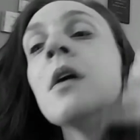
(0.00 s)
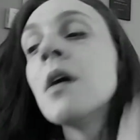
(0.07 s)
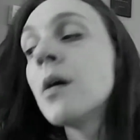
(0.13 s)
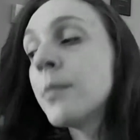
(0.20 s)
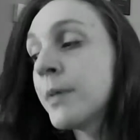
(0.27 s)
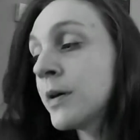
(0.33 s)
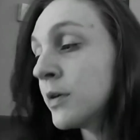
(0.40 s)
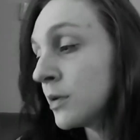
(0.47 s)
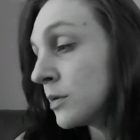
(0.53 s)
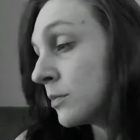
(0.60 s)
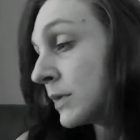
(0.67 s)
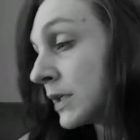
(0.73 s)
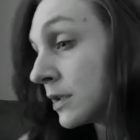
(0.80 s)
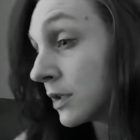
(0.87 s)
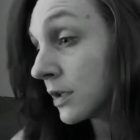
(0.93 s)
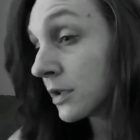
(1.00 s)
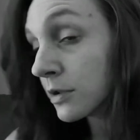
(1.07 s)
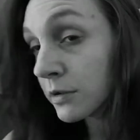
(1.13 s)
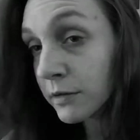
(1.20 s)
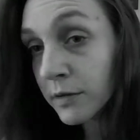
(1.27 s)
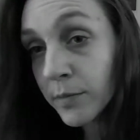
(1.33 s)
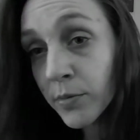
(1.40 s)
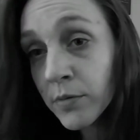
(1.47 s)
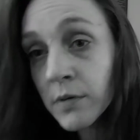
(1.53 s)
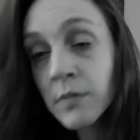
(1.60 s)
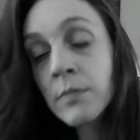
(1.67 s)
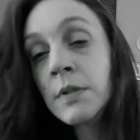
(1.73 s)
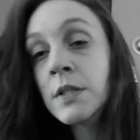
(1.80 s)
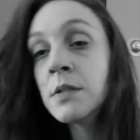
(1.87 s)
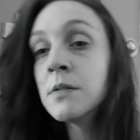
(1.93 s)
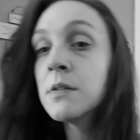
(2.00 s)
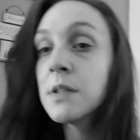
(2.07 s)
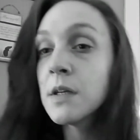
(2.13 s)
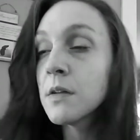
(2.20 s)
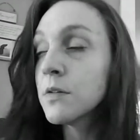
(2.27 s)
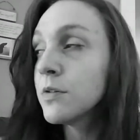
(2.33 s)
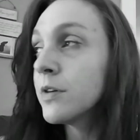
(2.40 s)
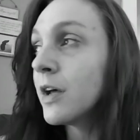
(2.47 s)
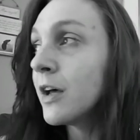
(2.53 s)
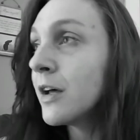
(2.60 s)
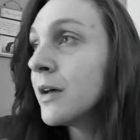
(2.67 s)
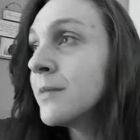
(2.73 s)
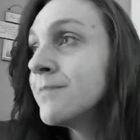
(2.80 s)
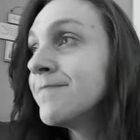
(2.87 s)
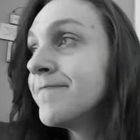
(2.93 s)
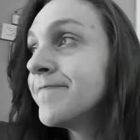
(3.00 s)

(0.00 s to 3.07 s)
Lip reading: About my doctor appointment the other day.